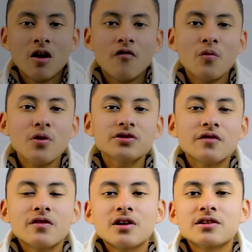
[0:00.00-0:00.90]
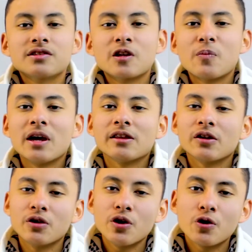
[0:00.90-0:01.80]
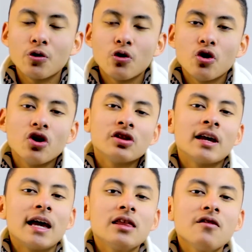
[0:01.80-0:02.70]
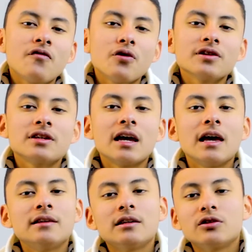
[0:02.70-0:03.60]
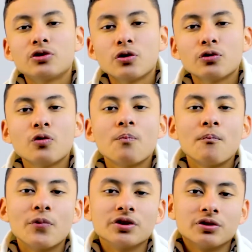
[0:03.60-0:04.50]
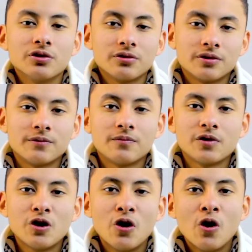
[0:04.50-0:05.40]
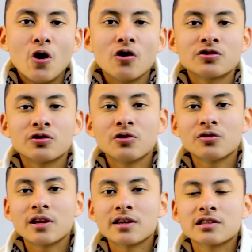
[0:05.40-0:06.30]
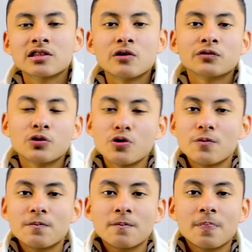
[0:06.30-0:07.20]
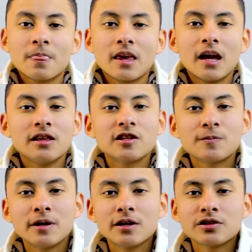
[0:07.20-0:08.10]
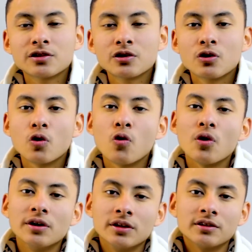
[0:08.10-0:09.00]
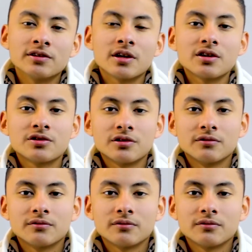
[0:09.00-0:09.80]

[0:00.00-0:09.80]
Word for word: For most of us that may not know, the inner voice is an internal monologue, also known as self talk inner speech, or inner discussion.